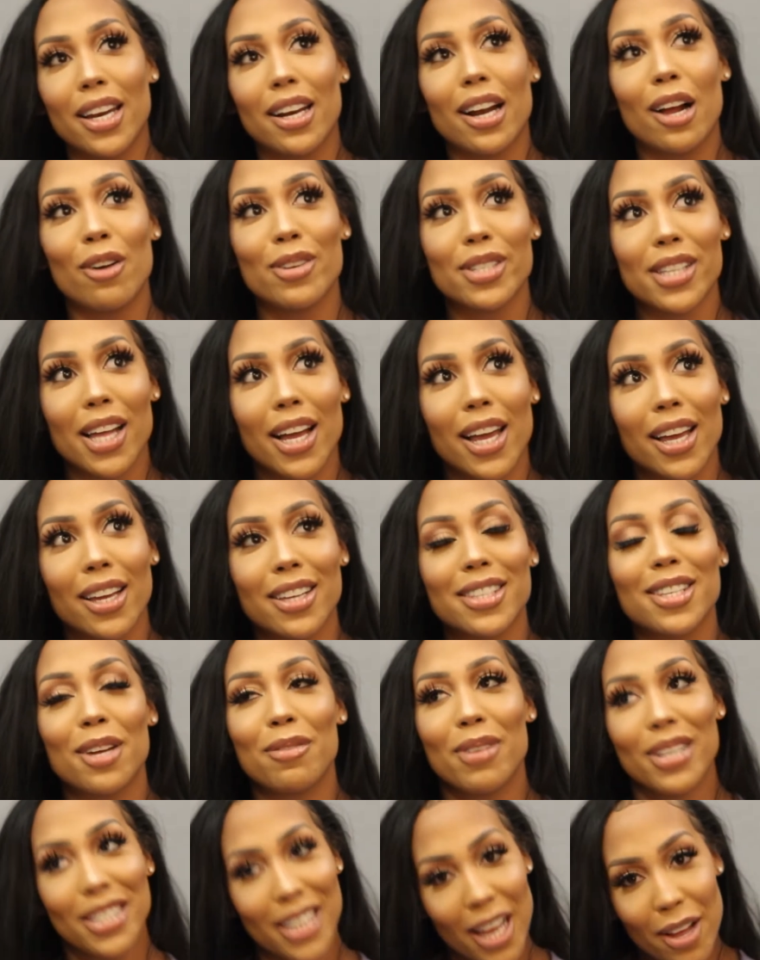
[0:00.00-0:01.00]
And I was like,
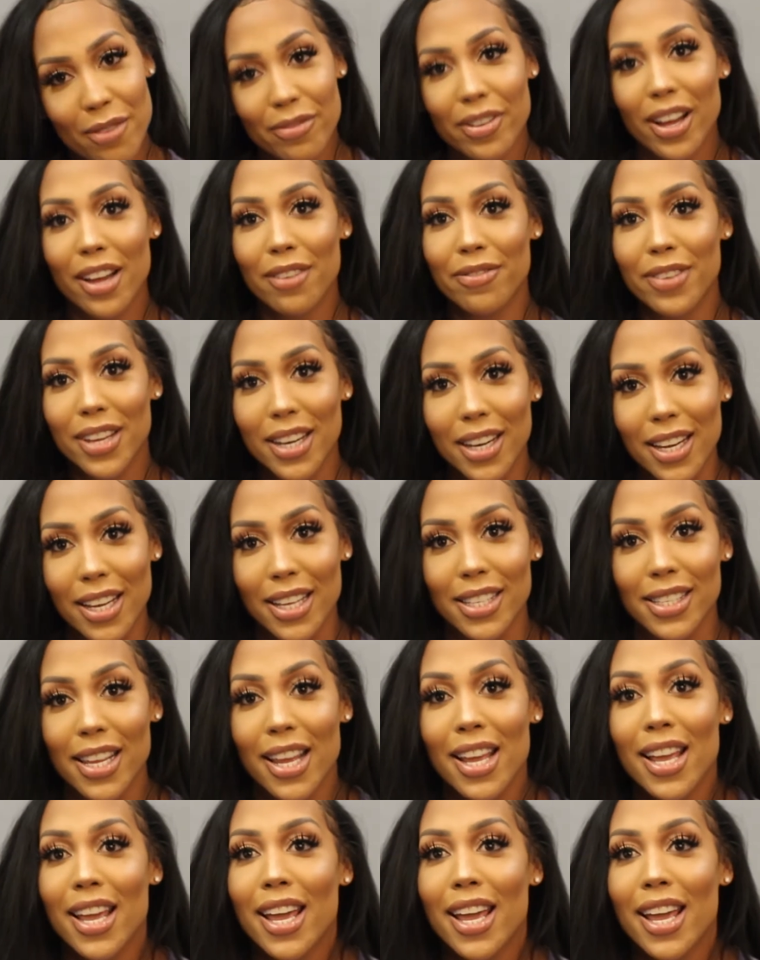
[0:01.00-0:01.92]
Summertime Fine Fitness.